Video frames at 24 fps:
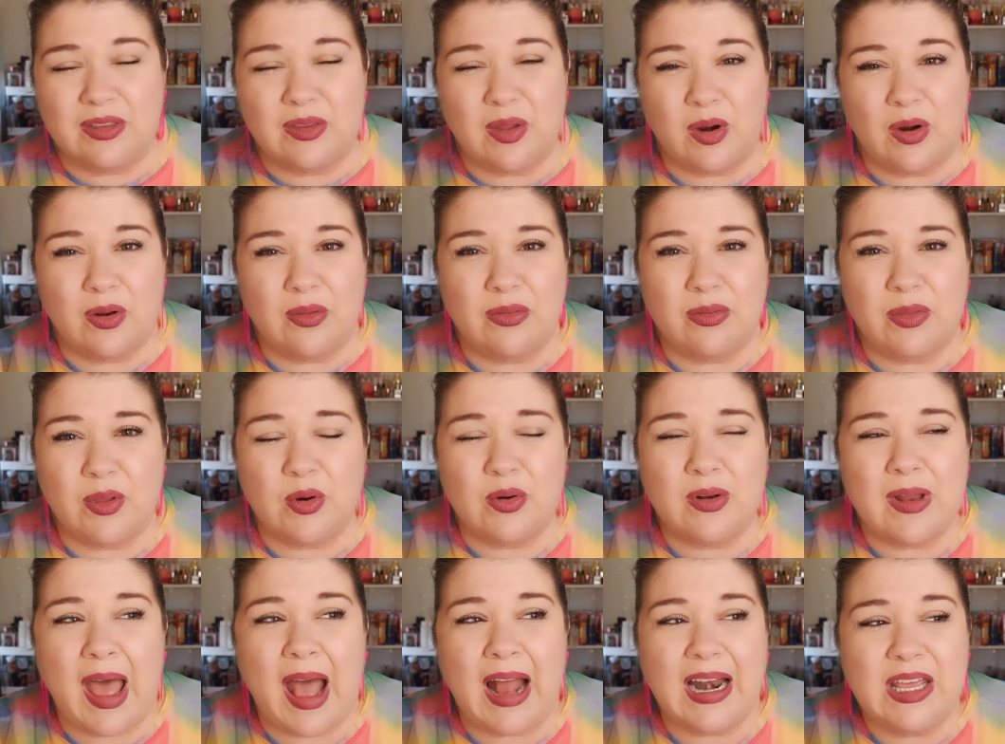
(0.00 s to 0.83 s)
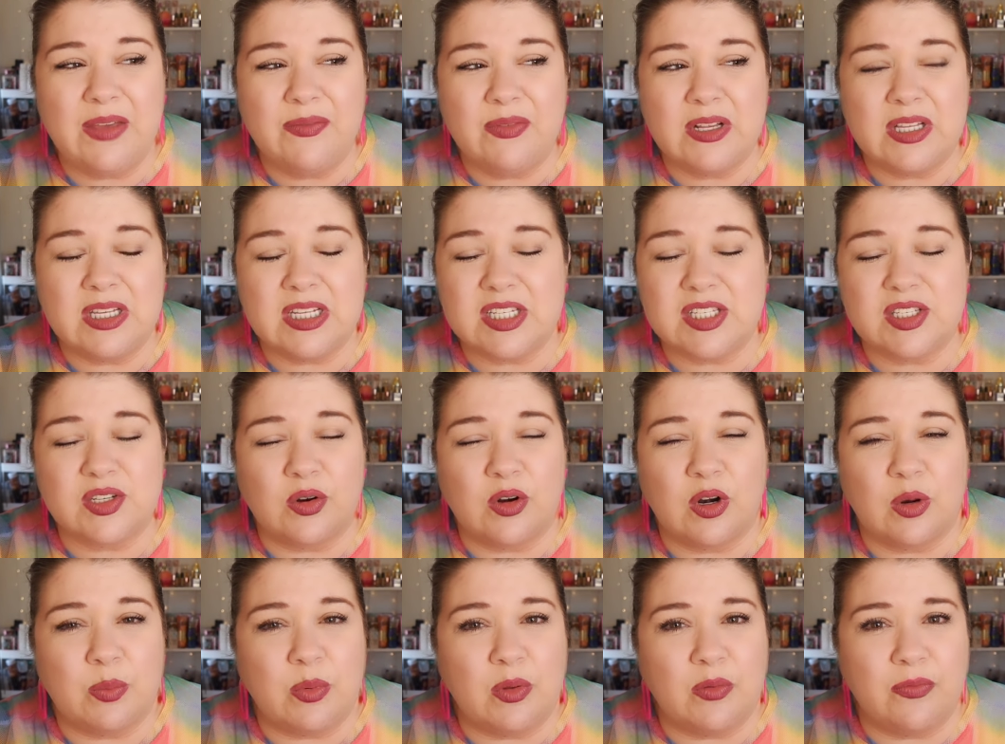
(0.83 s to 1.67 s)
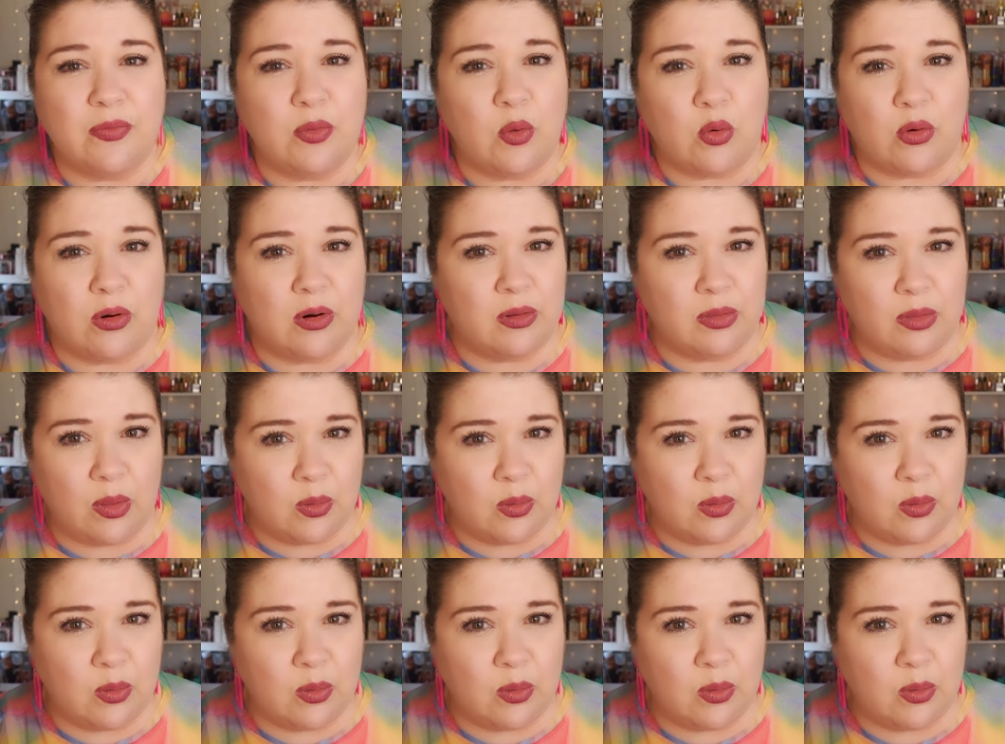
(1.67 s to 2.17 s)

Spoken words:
they're not even discernible floral